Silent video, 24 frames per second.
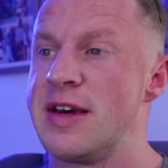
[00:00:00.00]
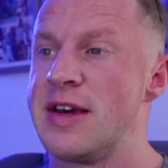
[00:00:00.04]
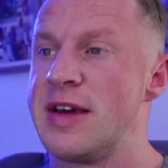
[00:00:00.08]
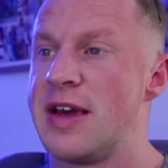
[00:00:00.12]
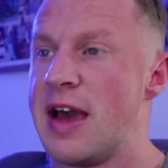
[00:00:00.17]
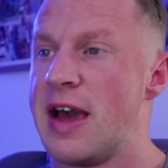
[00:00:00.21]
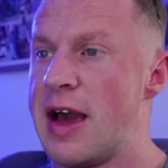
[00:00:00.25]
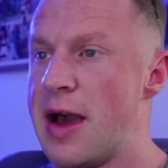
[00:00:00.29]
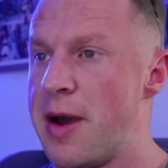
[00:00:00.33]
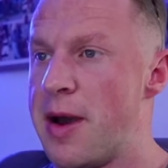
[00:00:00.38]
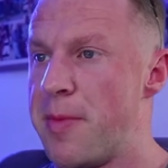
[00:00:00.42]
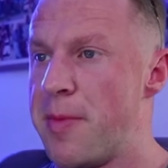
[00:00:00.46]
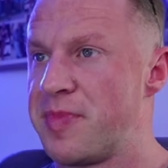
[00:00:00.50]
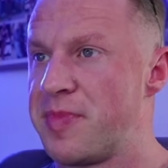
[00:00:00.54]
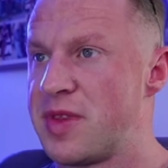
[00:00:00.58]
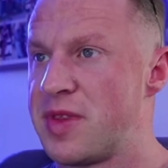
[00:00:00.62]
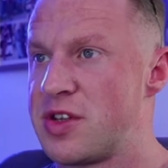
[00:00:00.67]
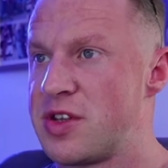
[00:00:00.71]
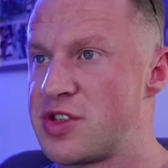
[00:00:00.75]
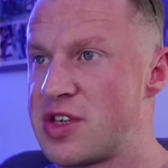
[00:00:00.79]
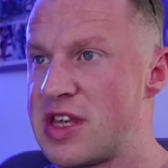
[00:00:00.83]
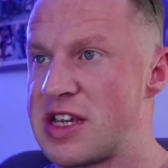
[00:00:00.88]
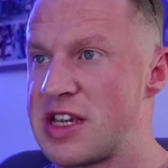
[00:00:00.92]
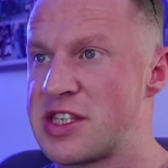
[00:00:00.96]

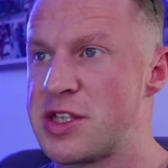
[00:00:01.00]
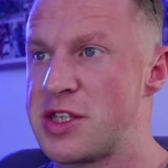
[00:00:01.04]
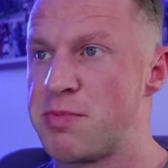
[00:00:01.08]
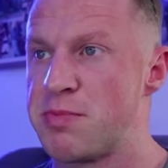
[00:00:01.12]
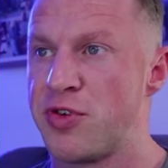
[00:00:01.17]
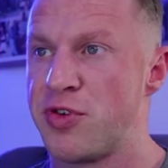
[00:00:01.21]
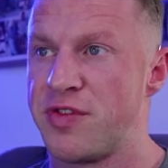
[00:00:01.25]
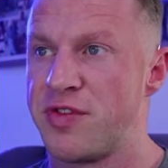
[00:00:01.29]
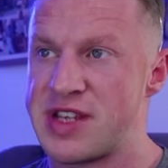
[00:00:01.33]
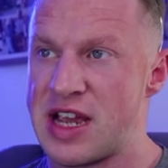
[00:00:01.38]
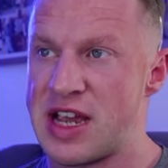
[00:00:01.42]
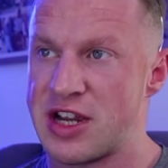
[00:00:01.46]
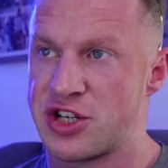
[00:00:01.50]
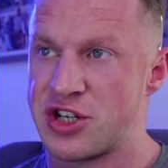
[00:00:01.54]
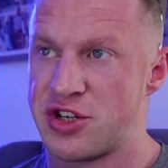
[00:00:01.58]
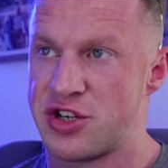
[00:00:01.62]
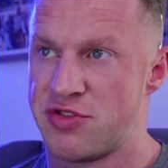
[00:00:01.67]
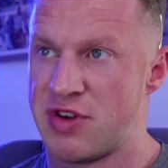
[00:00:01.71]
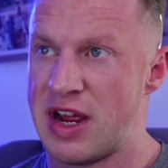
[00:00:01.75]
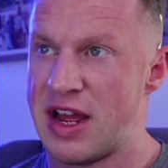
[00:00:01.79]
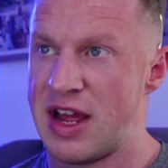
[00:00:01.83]
So that's the proof section, right?